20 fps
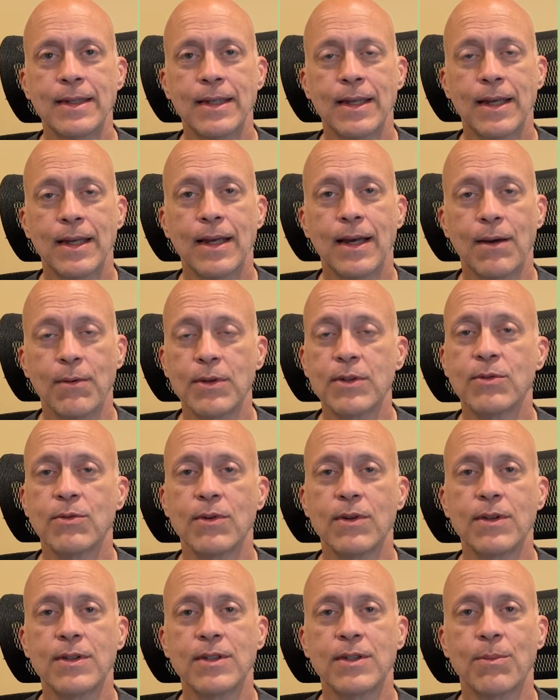I was
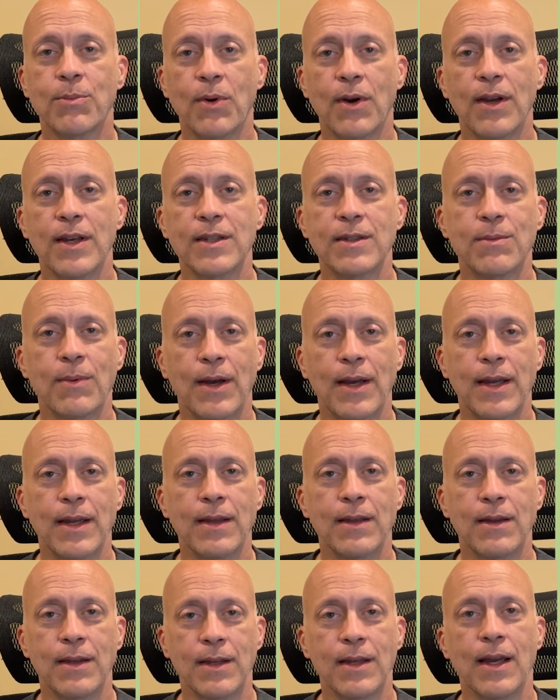really surprised by
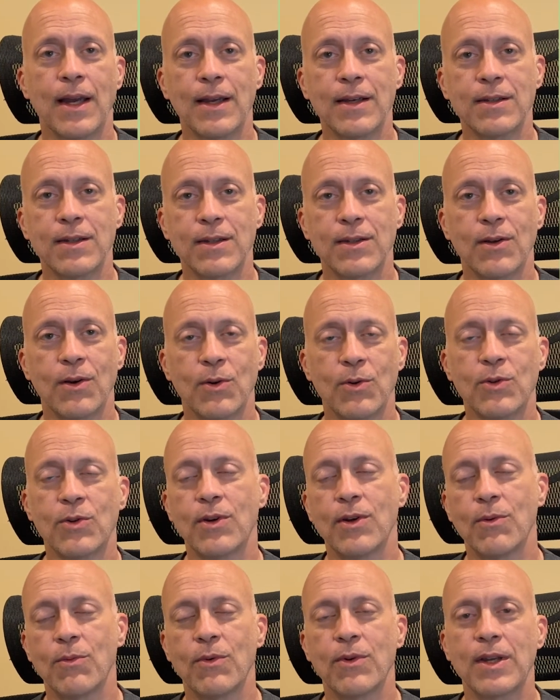it, actually the whole trail,
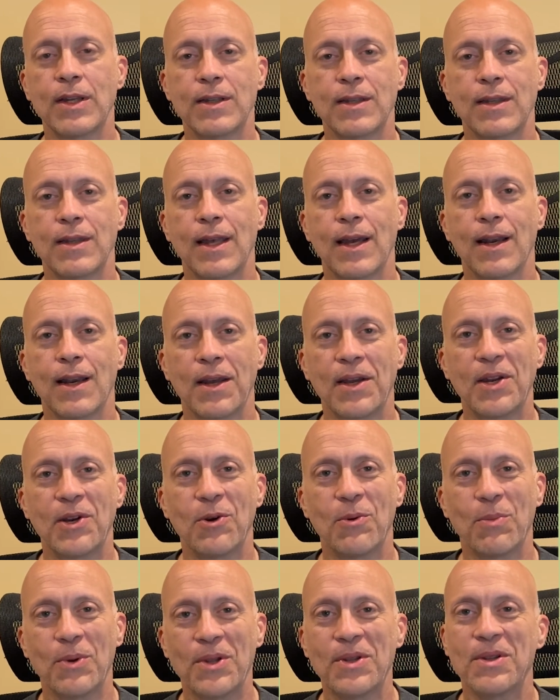and we'll get to that later,
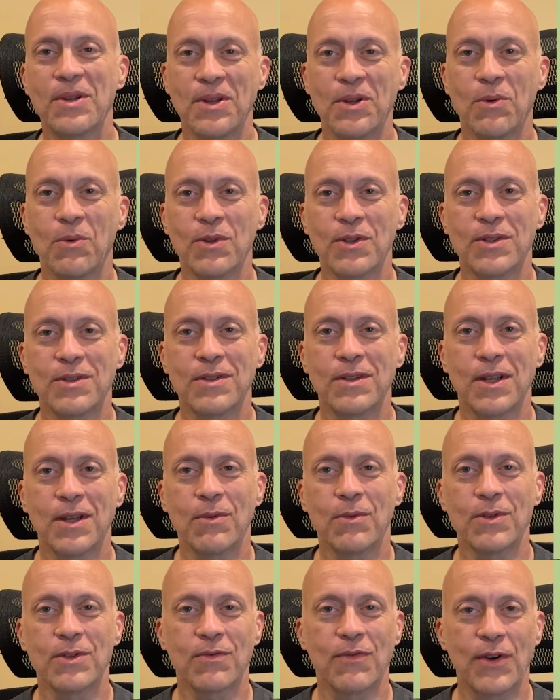but it was
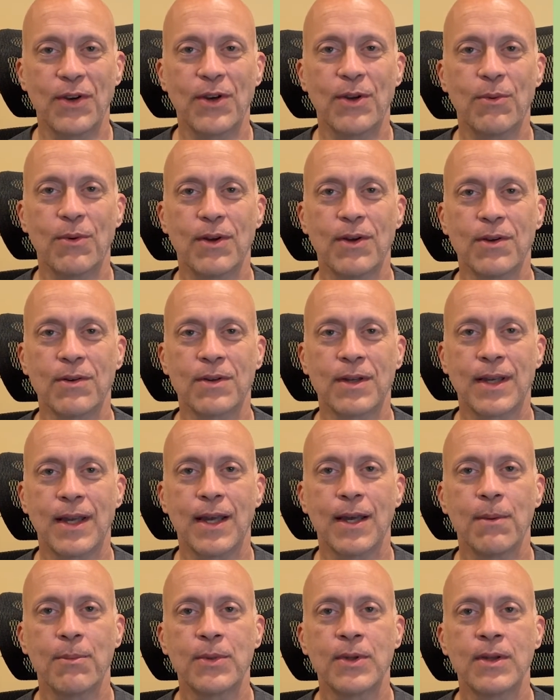very well
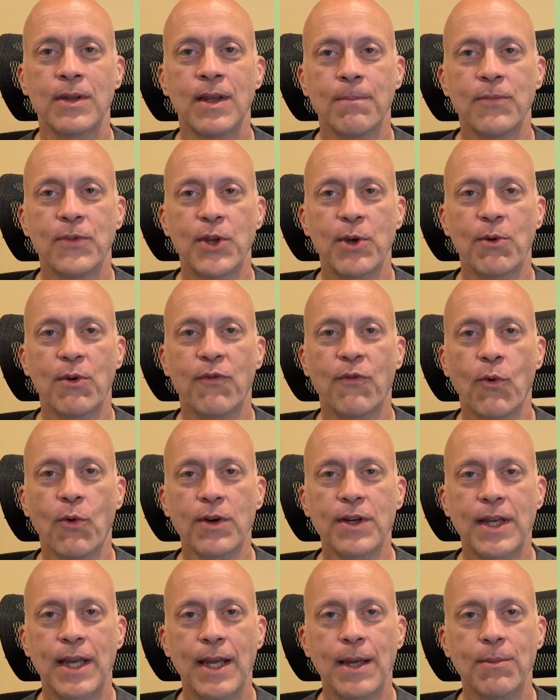kept. There were 4
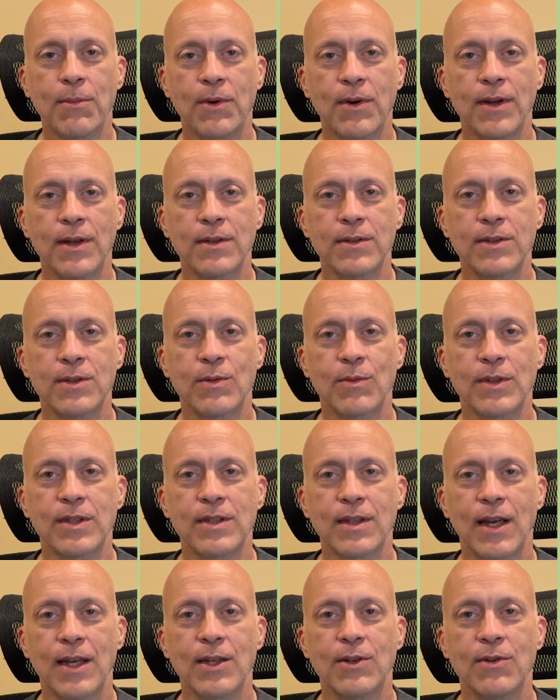campgrounds with
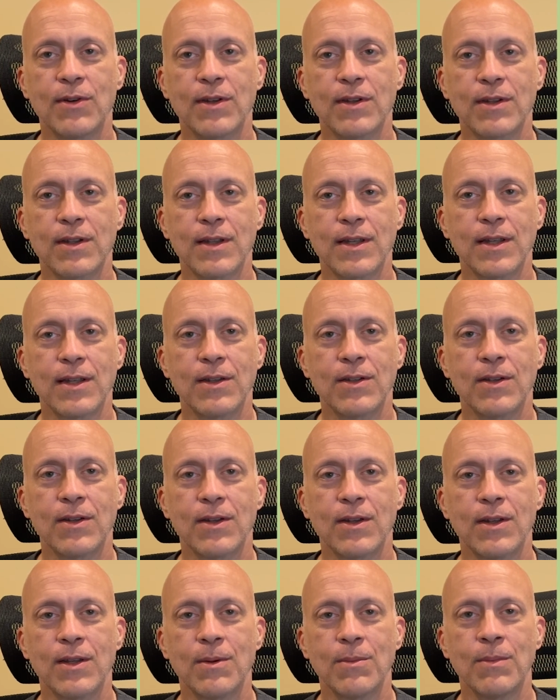side trails leading to
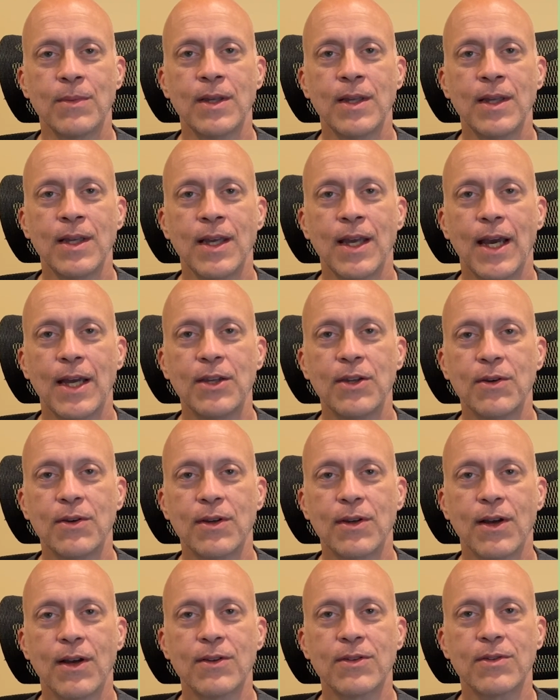them, and you can
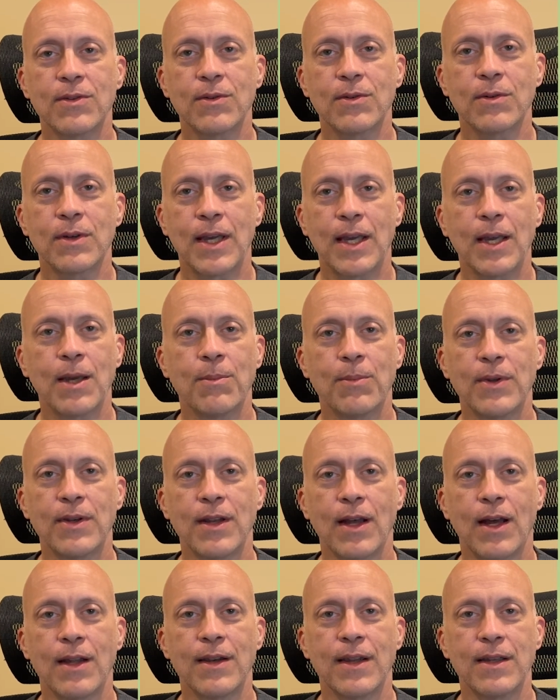also camp in
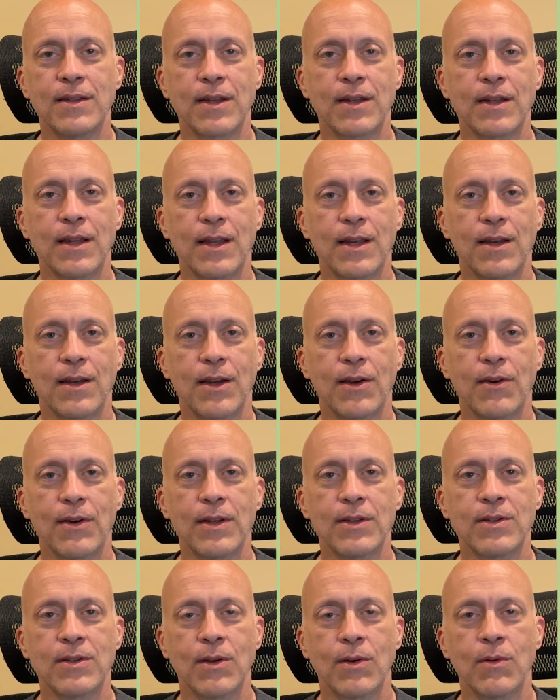non-designated areas.
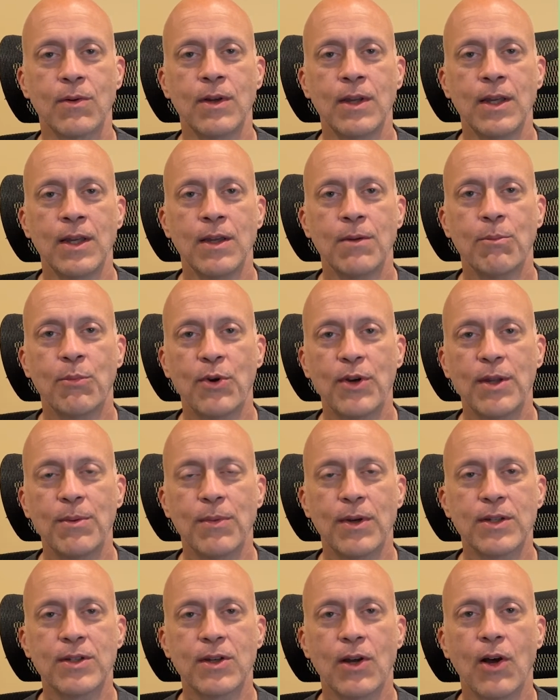So pretty
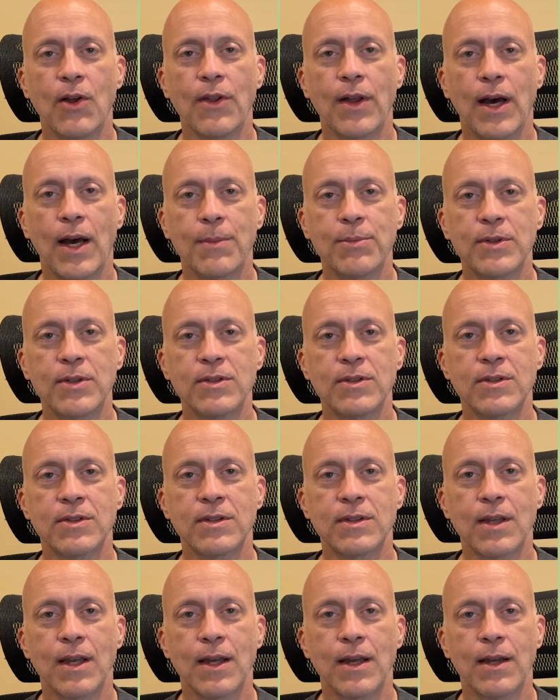much all options
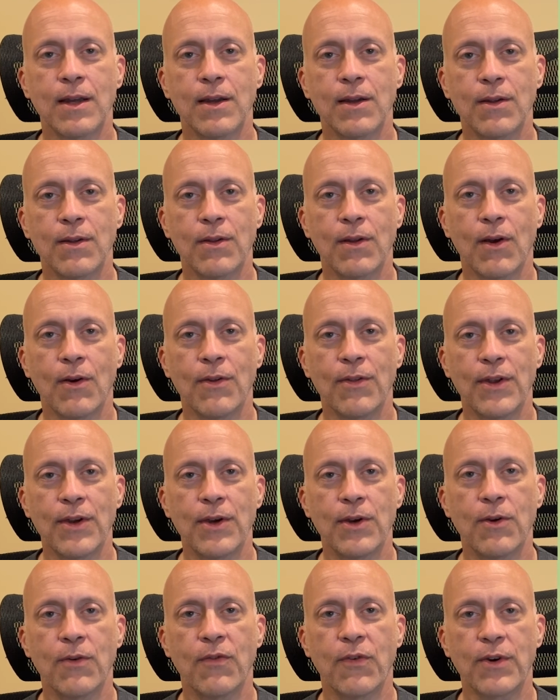are
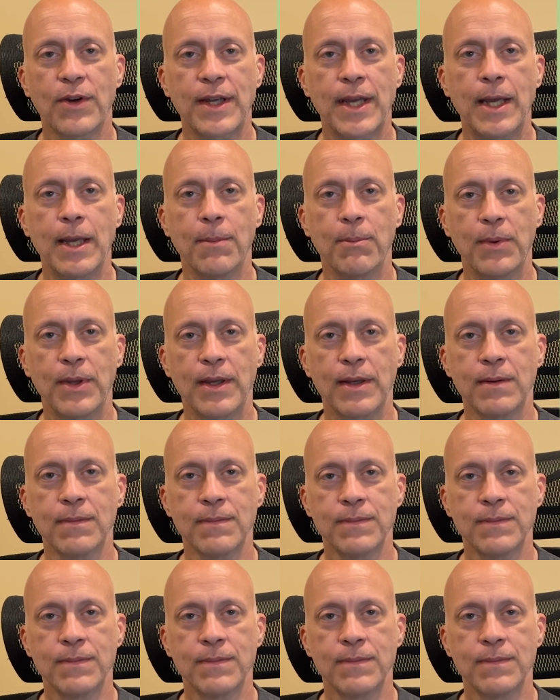there for camping.